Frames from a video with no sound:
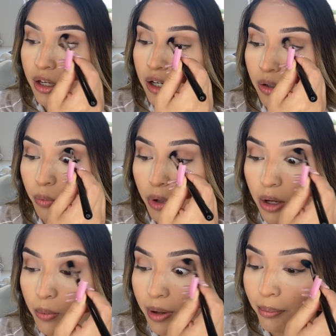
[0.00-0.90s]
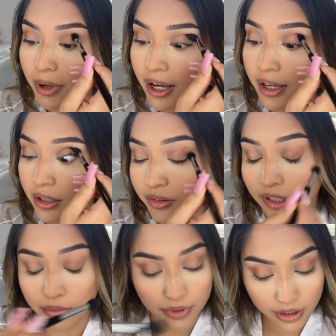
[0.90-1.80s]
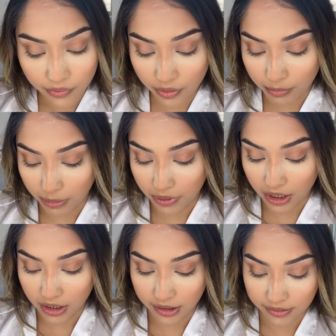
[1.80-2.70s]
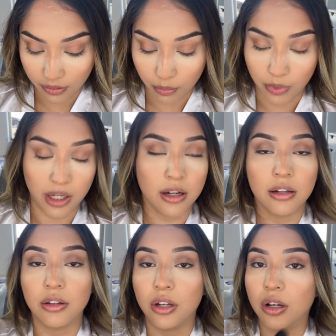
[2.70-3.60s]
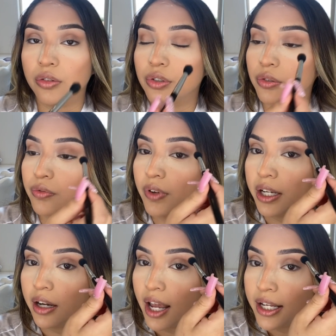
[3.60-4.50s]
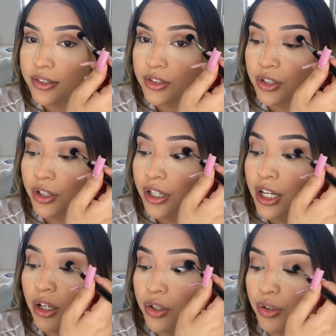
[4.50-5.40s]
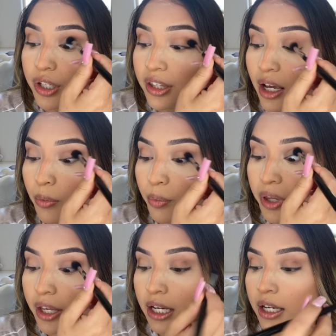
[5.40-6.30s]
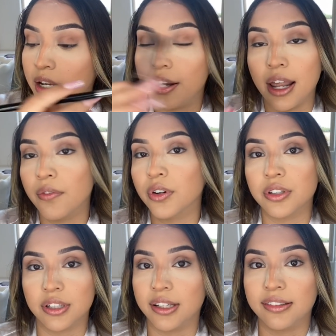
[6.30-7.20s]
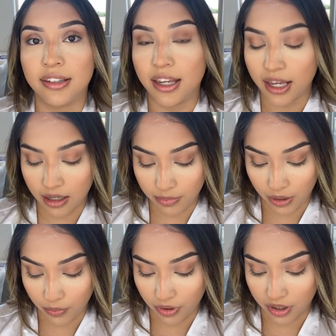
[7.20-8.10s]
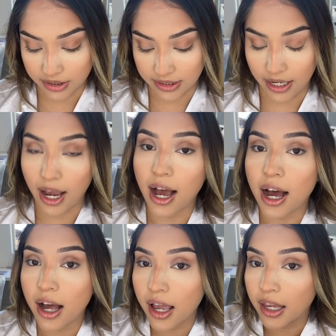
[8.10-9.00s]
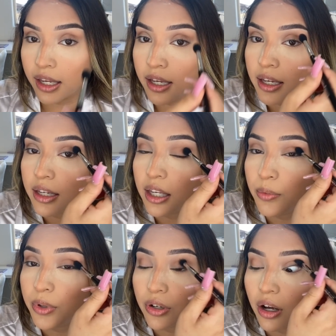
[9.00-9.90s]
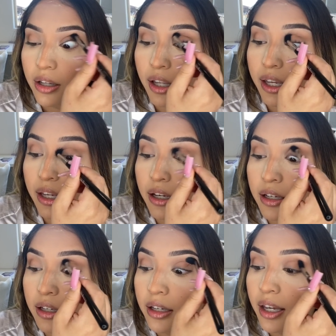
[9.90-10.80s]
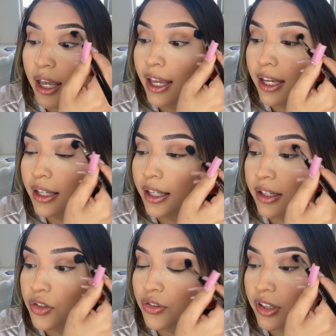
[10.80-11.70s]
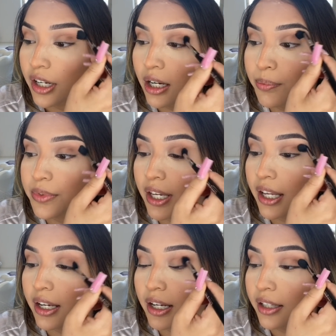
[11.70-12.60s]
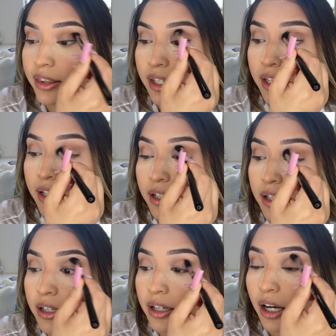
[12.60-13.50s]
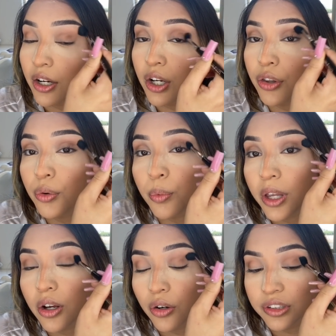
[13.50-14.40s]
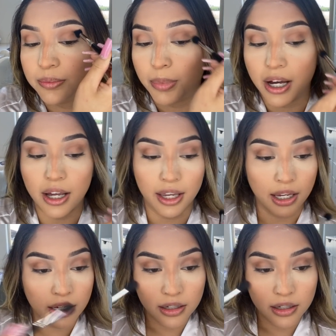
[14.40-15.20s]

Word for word: A week went by. I was like, whatever, maybe he needs a week, you know, to find an answer. During that week, never did I see him. He would not say hi. He would not like, hey, like just an update, nothing. Another week goes by